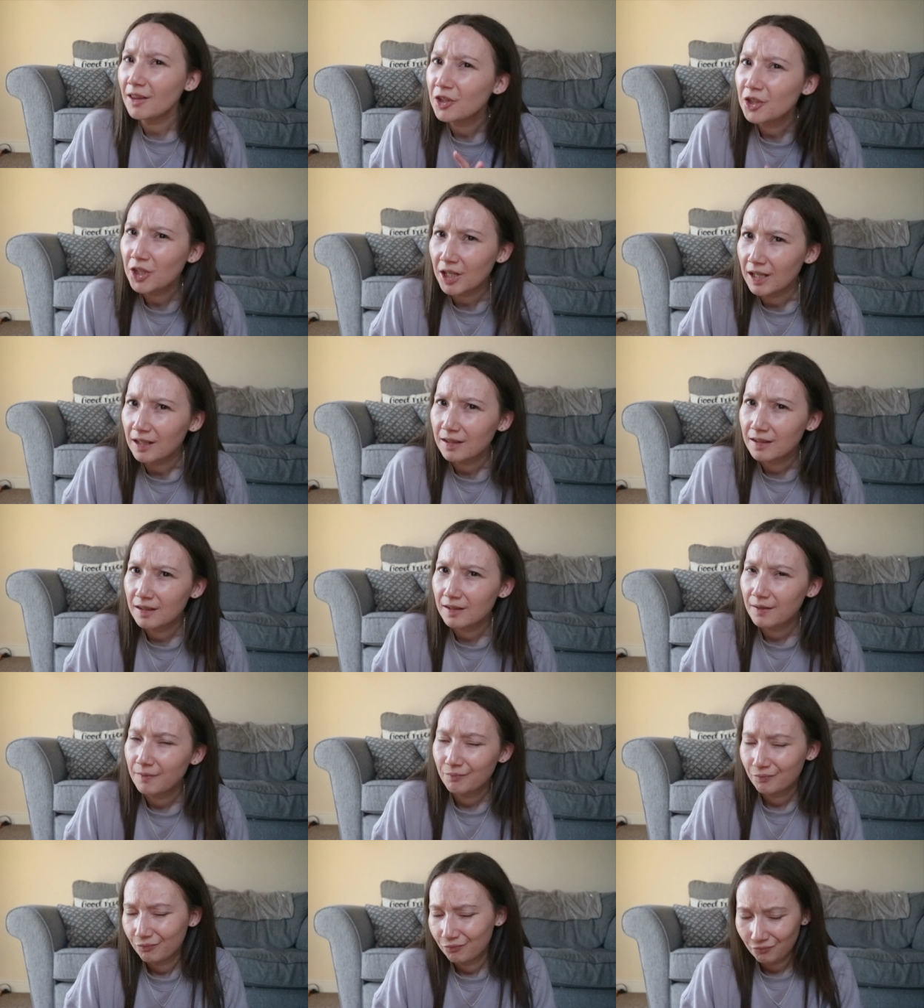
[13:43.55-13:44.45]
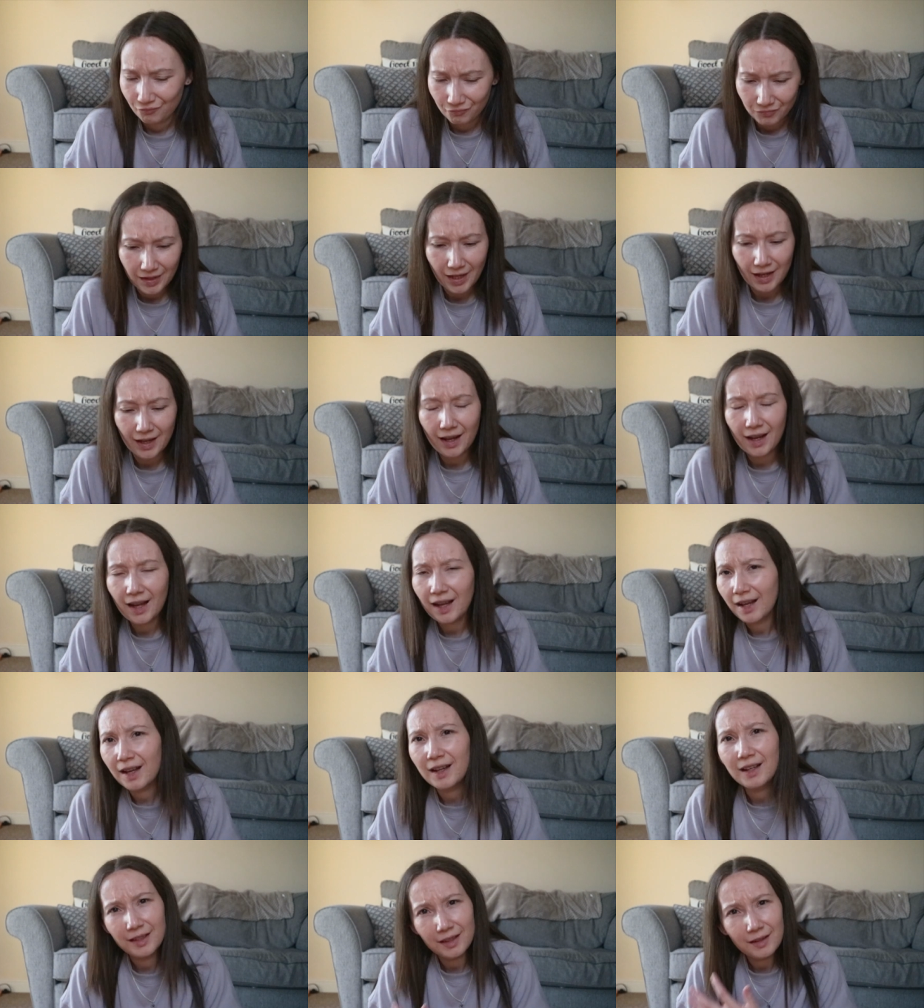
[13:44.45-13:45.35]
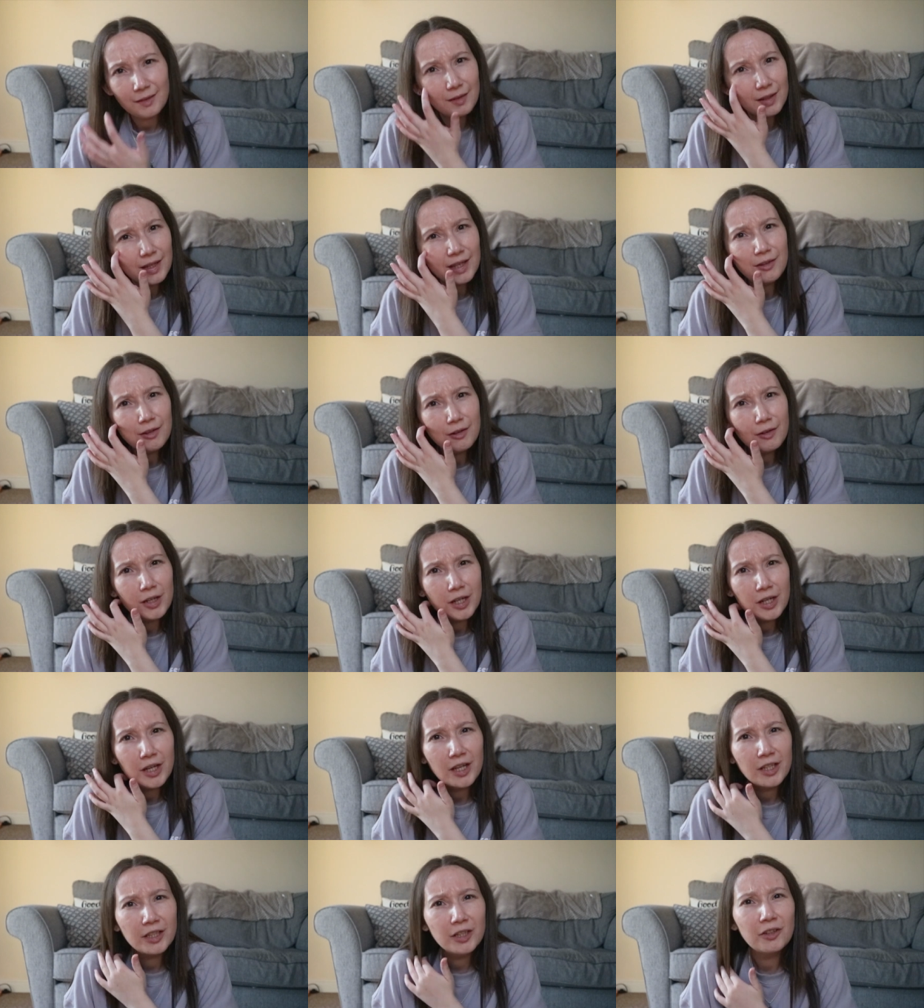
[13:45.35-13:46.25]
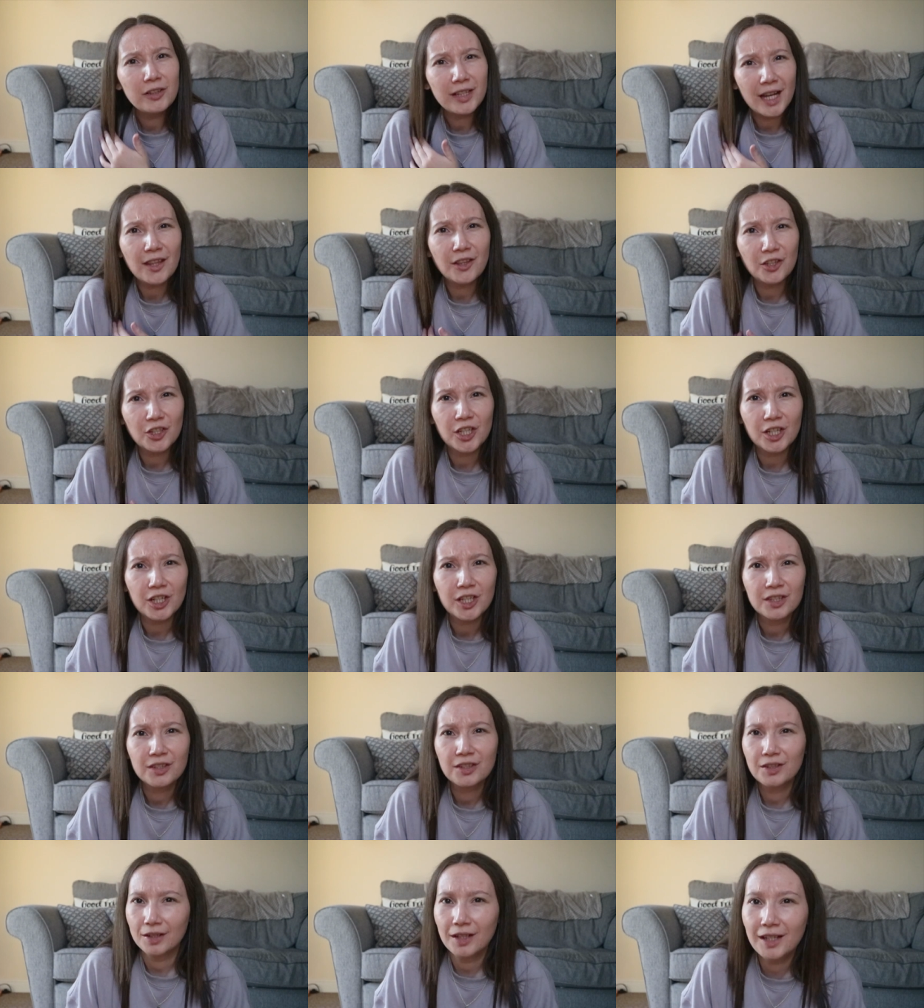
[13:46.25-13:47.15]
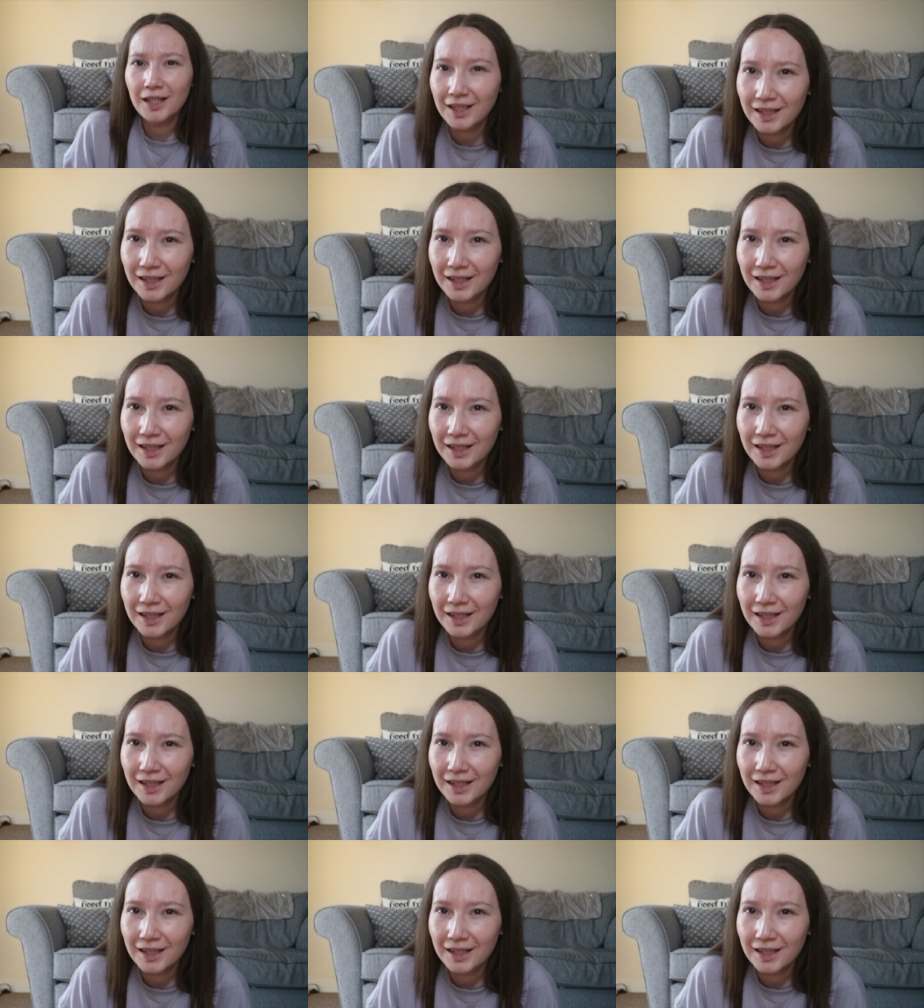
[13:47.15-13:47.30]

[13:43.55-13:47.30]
the gist. If you're a girl, you'll get the gist.